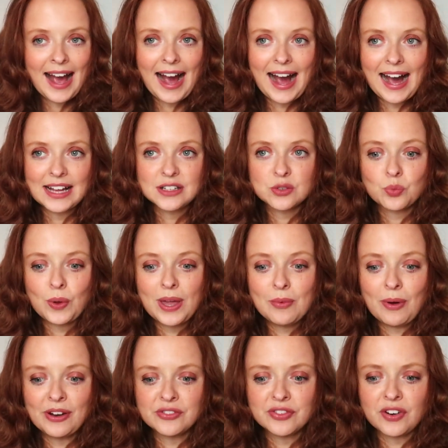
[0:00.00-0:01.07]
And we
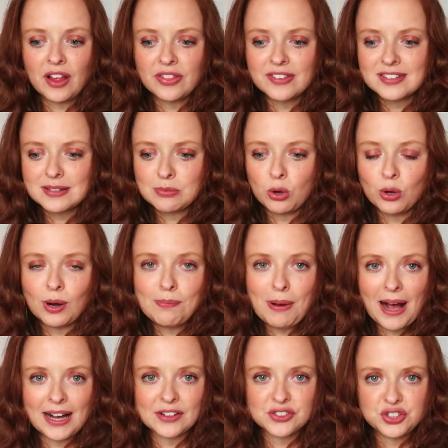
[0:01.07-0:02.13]
went for like the smaller
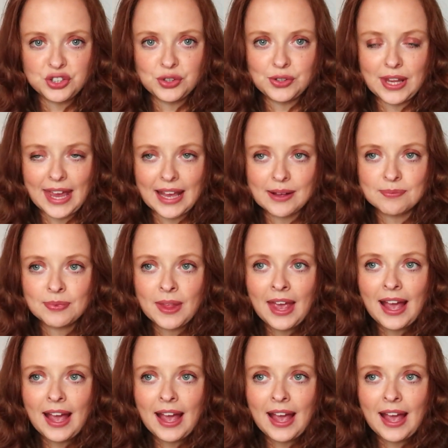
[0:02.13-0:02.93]
Pax unit,